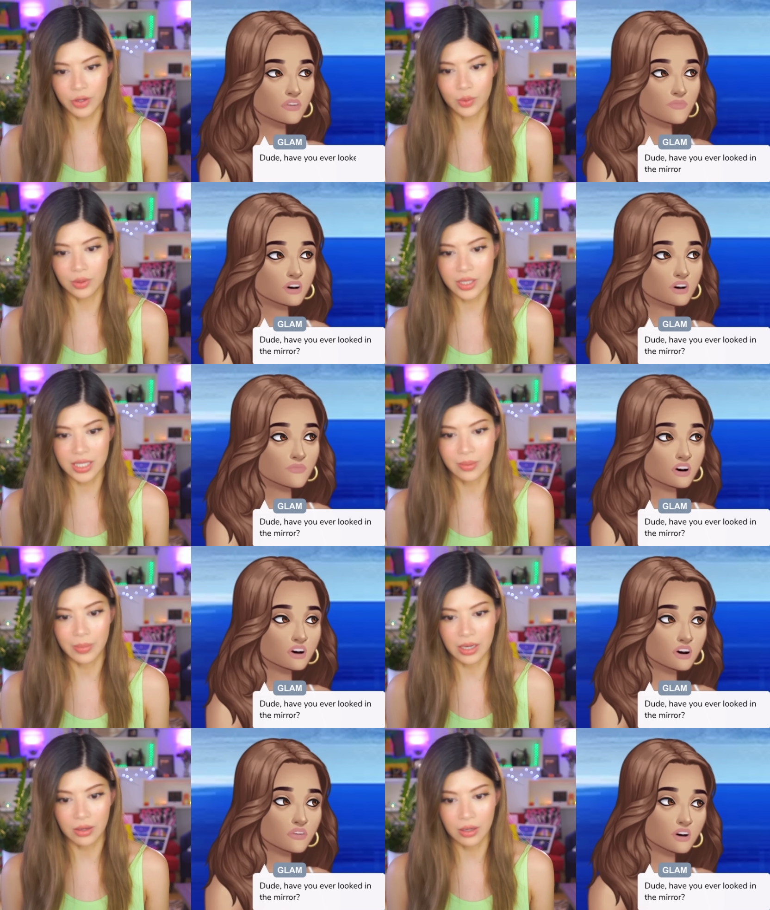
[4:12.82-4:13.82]
Speaker 1: you looked in the
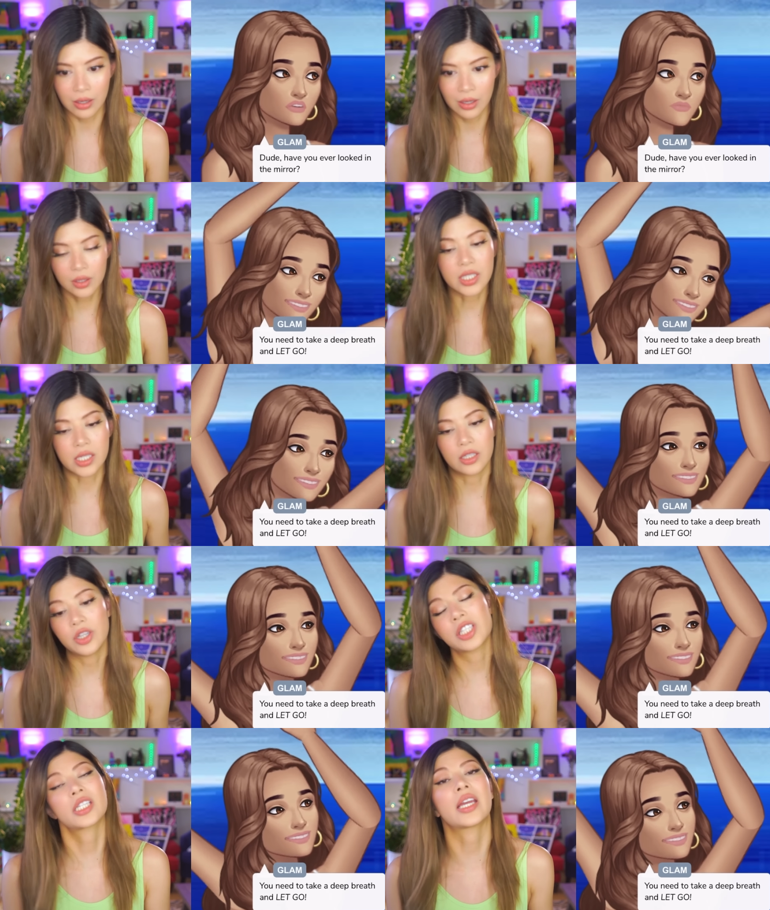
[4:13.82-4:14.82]
mirror? Listen,
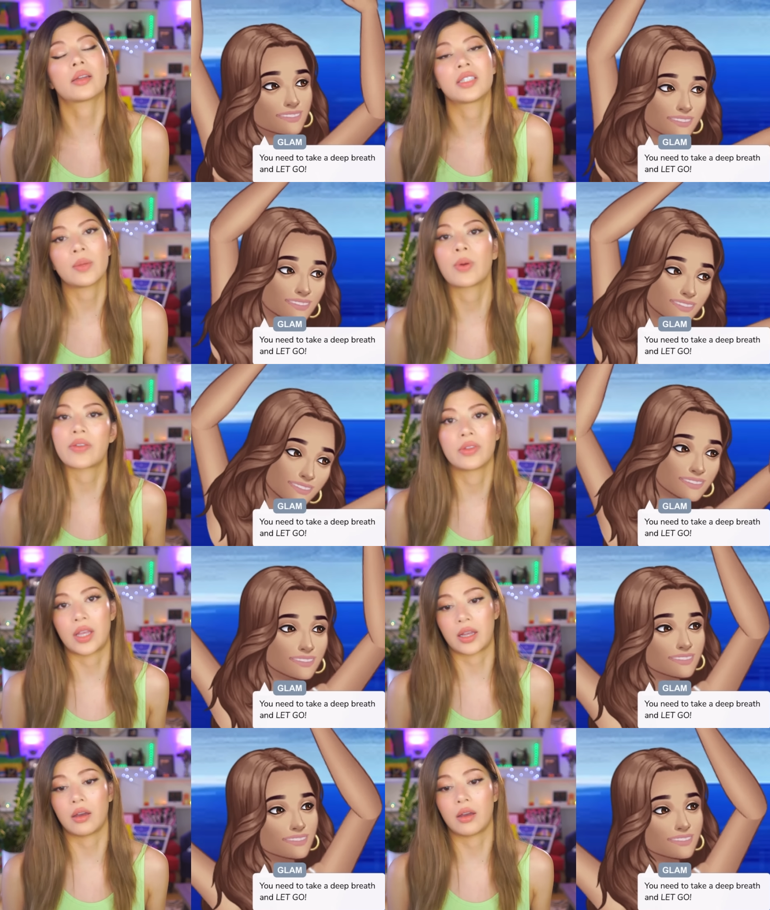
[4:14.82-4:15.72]
you need to take a deep breath and let